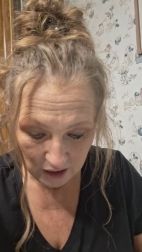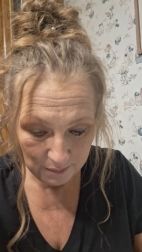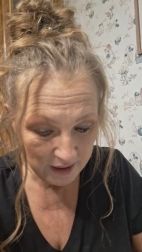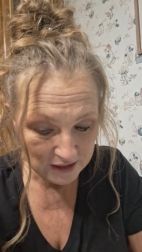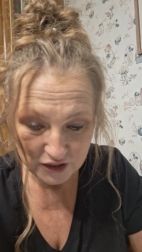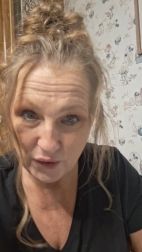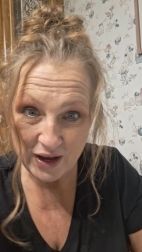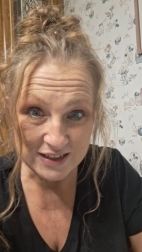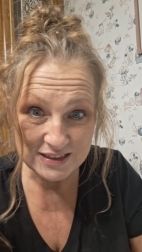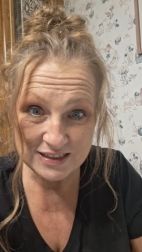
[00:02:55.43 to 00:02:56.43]
man, don't
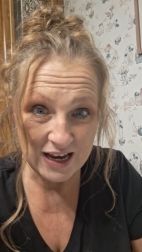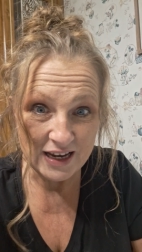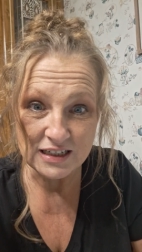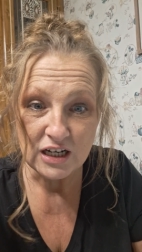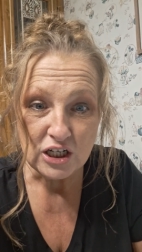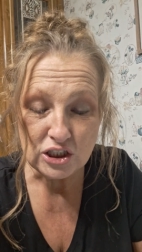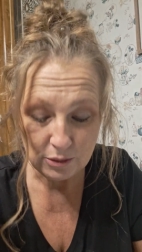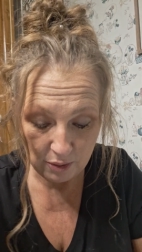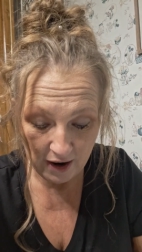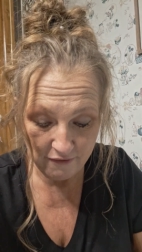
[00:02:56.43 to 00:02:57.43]
hesitate to
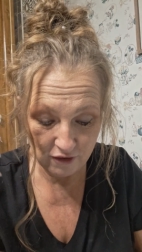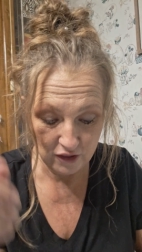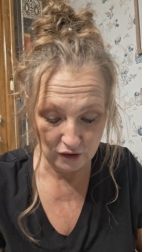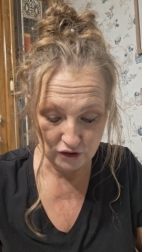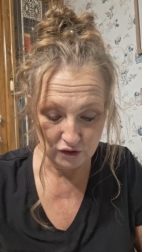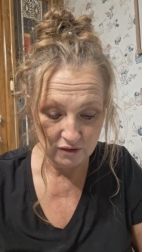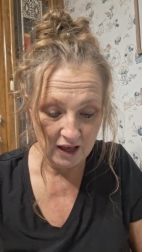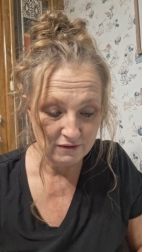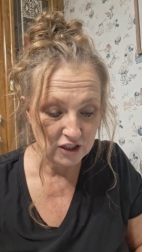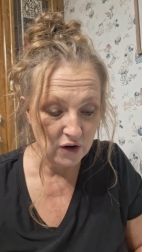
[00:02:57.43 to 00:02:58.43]
pray for those you
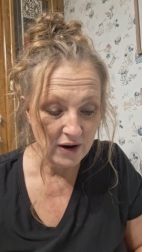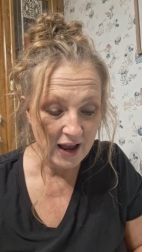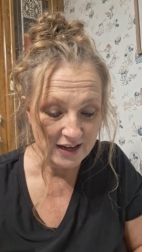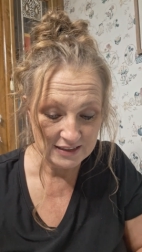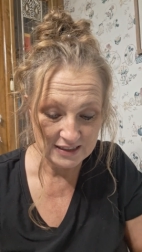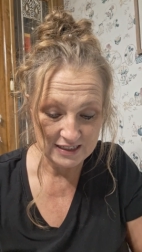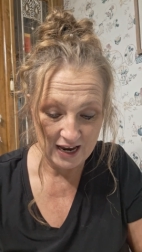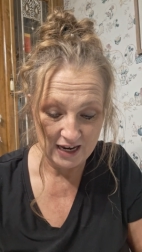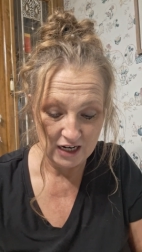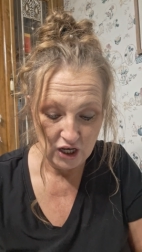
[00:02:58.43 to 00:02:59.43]
love. Don't
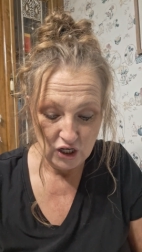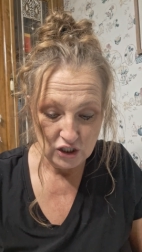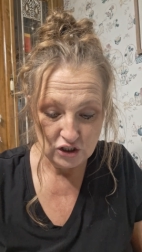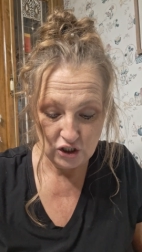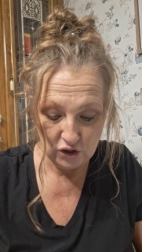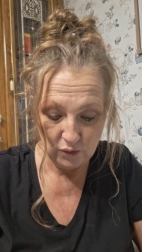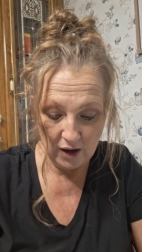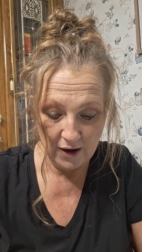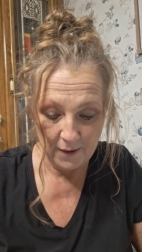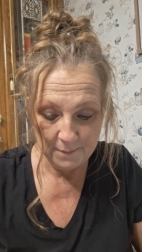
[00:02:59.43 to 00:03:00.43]
hesitate to
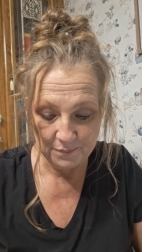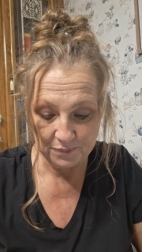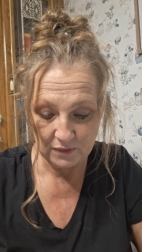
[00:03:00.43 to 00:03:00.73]
um,